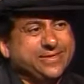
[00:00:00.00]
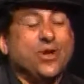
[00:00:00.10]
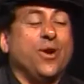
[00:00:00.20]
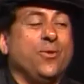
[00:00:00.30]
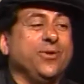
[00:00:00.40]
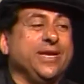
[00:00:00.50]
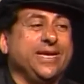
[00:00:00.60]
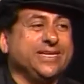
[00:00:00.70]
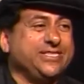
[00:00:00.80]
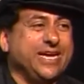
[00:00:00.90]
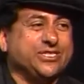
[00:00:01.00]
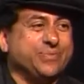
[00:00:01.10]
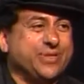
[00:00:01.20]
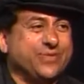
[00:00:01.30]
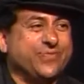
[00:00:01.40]
No, we didn't get a chance to
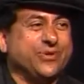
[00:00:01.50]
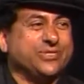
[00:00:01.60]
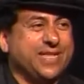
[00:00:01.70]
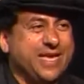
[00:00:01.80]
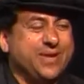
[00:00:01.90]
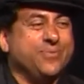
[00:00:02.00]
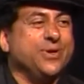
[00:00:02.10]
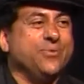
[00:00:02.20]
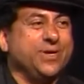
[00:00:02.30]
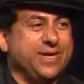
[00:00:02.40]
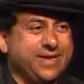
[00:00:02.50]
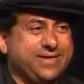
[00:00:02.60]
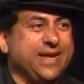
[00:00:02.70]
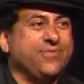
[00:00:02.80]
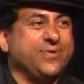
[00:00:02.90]
meet the First Lady, but we
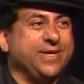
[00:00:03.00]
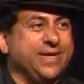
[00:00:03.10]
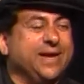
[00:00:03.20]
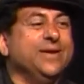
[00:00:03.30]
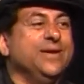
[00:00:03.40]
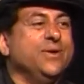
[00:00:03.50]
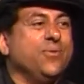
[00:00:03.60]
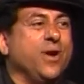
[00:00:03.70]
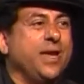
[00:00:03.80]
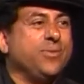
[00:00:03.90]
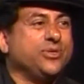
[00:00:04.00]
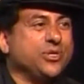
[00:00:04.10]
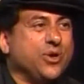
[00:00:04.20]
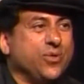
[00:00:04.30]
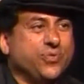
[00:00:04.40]
definitely were able
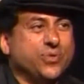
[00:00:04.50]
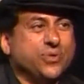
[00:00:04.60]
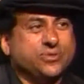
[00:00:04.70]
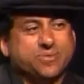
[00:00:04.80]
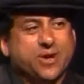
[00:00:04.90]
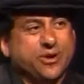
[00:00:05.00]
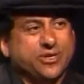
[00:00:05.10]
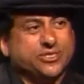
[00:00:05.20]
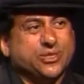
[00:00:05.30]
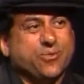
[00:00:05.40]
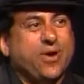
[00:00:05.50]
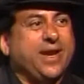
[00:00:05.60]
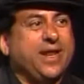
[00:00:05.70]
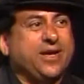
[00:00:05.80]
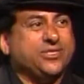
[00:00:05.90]
to go through some areas of the
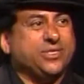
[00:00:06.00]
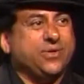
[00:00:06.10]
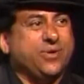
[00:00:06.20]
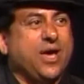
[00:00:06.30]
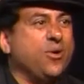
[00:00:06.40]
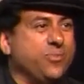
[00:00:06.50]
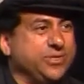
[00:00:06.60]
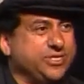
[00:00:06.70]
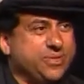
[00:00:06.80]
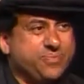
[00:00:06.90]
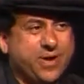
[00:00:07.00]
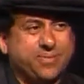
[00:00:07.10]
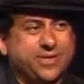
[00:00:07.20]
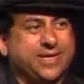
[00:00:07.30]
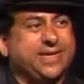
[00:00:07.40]
White House that are not open to the
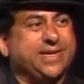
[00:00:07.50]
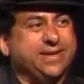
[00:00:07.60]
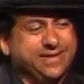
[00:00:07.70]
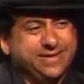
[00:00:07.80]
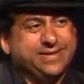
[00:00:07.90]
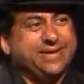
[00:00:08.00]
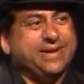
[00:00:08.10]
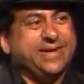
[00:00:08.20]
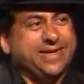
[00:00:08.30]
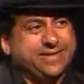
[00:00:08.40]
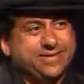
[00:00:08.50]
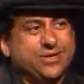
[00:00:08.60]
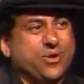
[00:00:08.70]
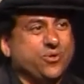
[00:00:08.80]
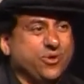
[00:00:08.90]
public, and you
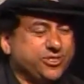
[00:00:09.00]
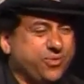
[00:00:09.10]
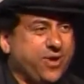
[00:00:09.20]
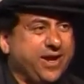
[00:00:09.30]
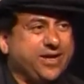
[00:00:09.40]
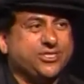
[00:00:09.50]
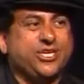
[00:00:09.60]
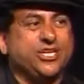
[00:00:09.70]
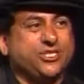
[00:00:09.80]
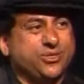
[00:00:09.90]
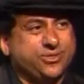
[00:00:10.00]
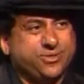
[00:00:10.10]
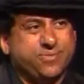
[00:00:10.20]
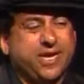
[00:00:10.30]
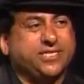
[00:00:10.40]
know, of course, the White House kitchen
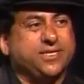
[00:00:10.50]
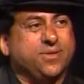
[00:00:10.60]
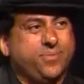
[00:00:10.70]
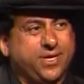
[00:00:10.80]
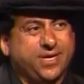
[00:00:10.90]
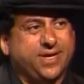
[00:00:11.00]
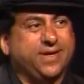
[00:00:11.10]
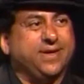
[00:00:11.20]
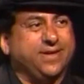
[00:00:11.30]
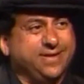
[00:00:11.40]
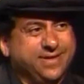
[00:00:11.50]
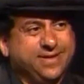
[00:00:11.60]
is amazing to be in, and